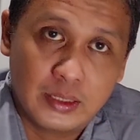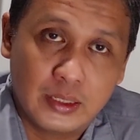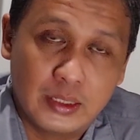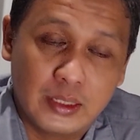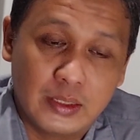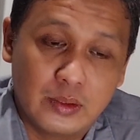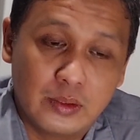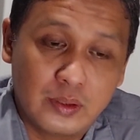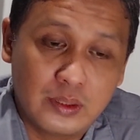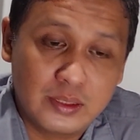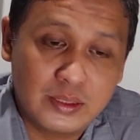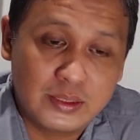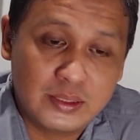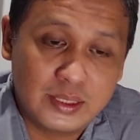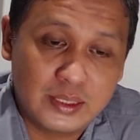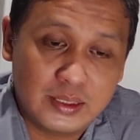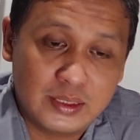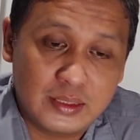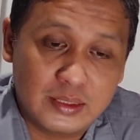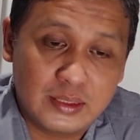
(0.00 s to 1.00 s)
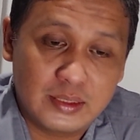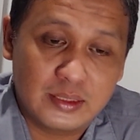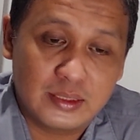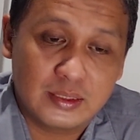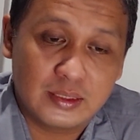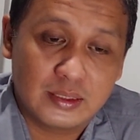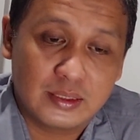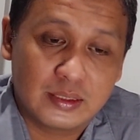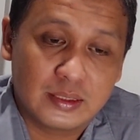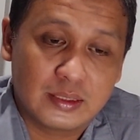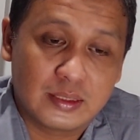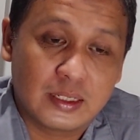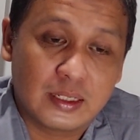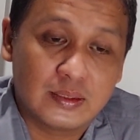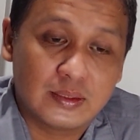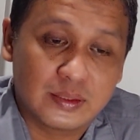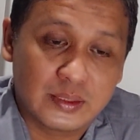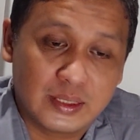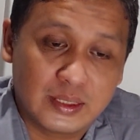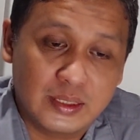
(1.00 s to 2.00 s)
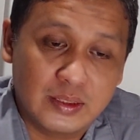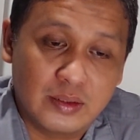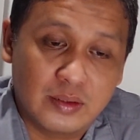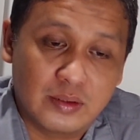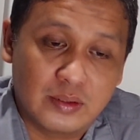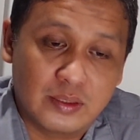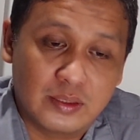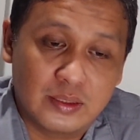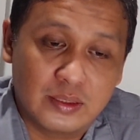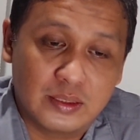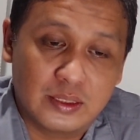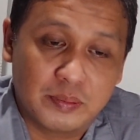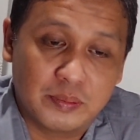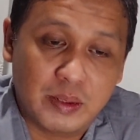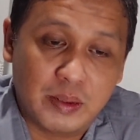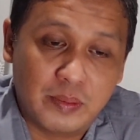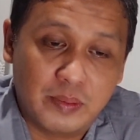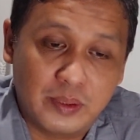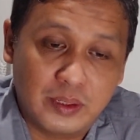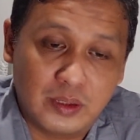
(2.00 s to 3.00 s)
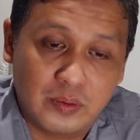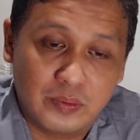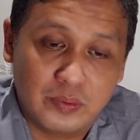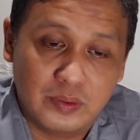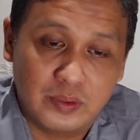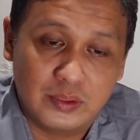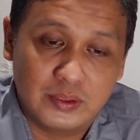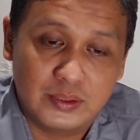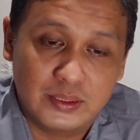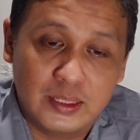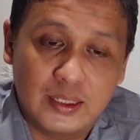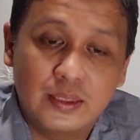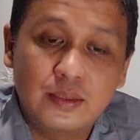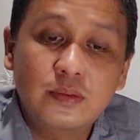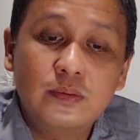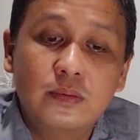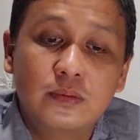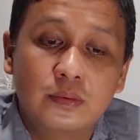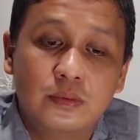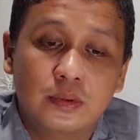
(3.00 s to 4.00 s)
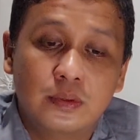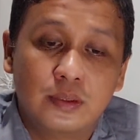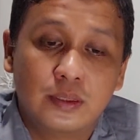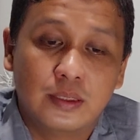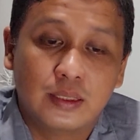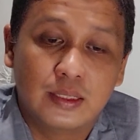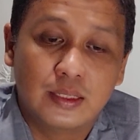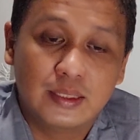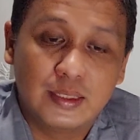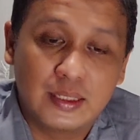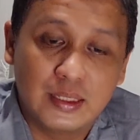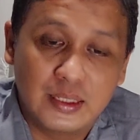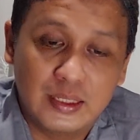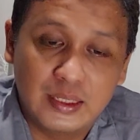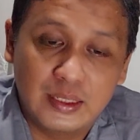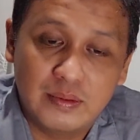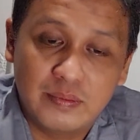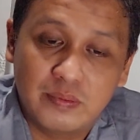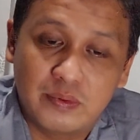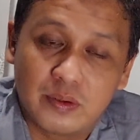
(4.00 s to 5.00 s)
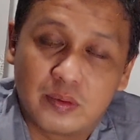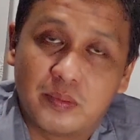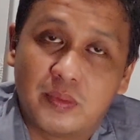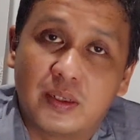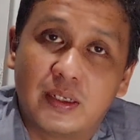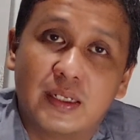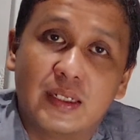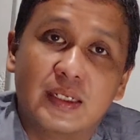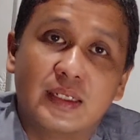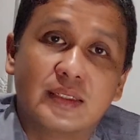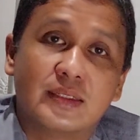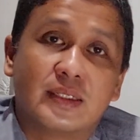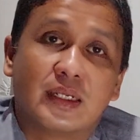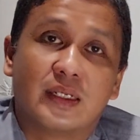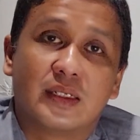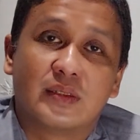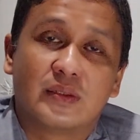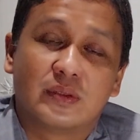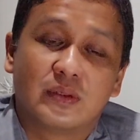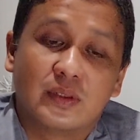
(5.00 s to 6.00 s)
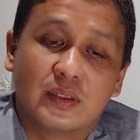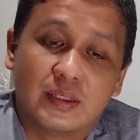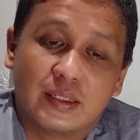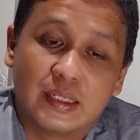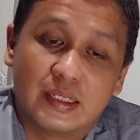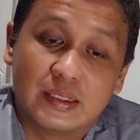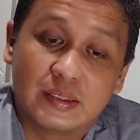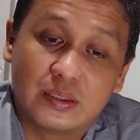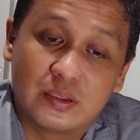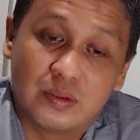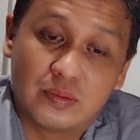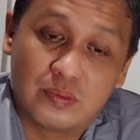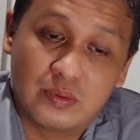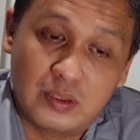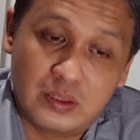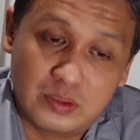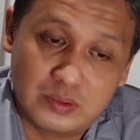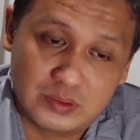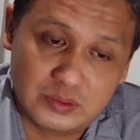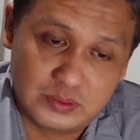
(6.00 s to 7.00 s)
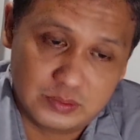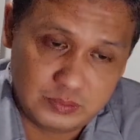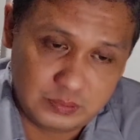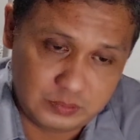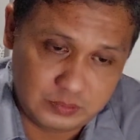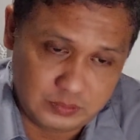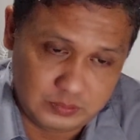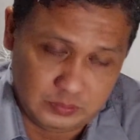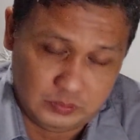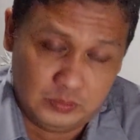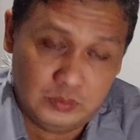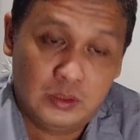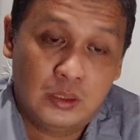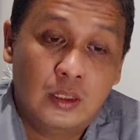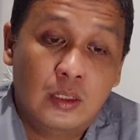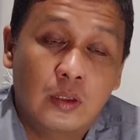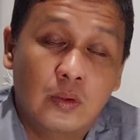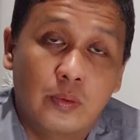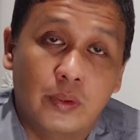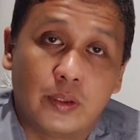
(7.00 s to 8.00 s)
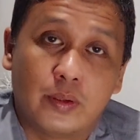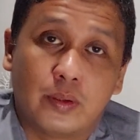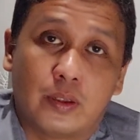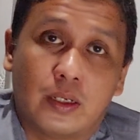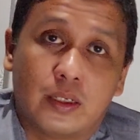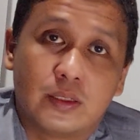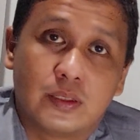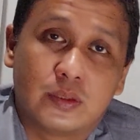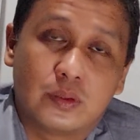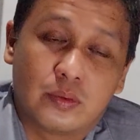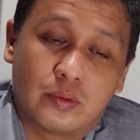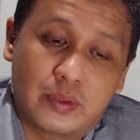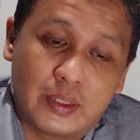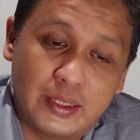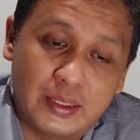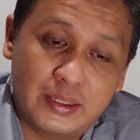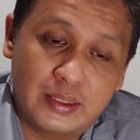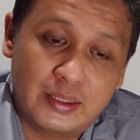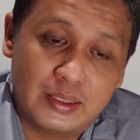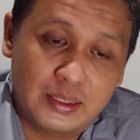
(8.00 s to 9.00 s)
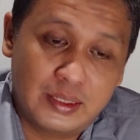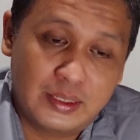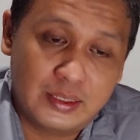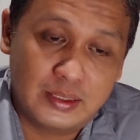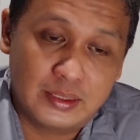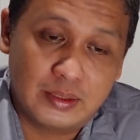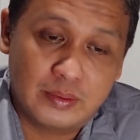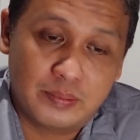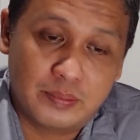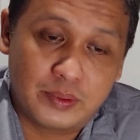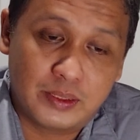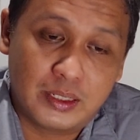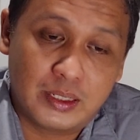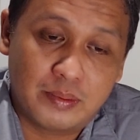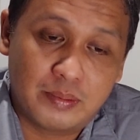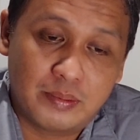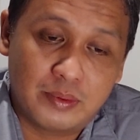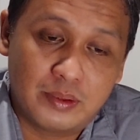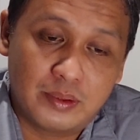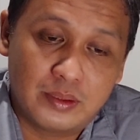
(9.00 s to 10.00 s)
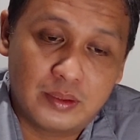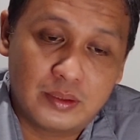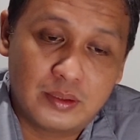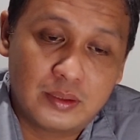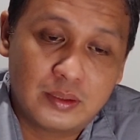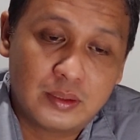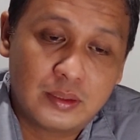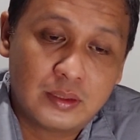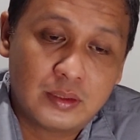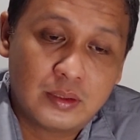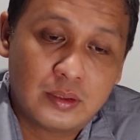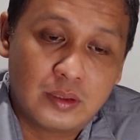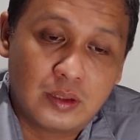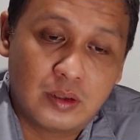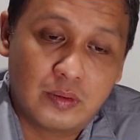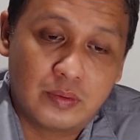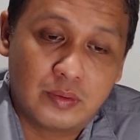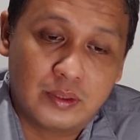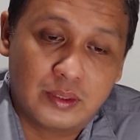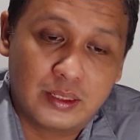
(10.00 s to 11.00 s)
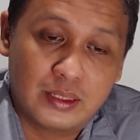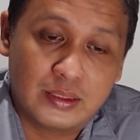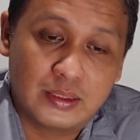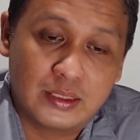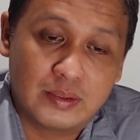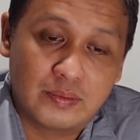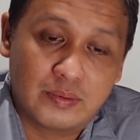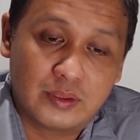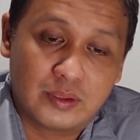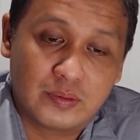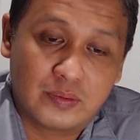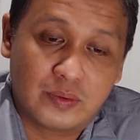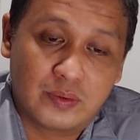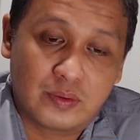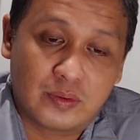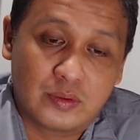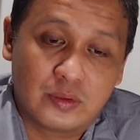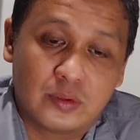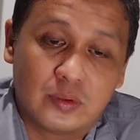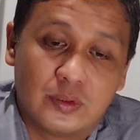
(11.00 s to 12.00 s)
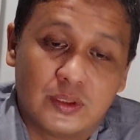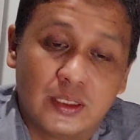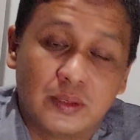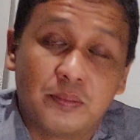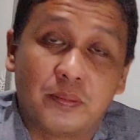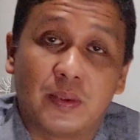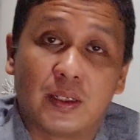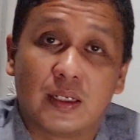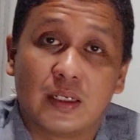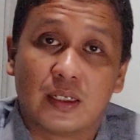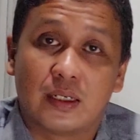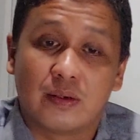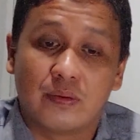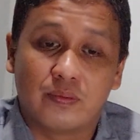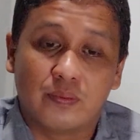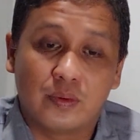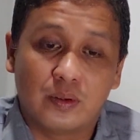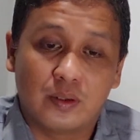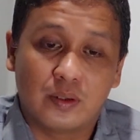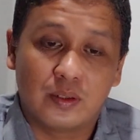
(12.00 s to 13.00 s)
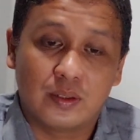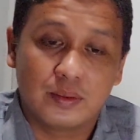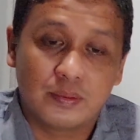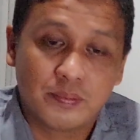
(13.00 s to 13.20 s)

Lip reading: Indonesian country, or the Republic of Indonesia, legally, formally is also a nation of laws. We could also read in the preamble of the 1945 Constitution, paragraph 4,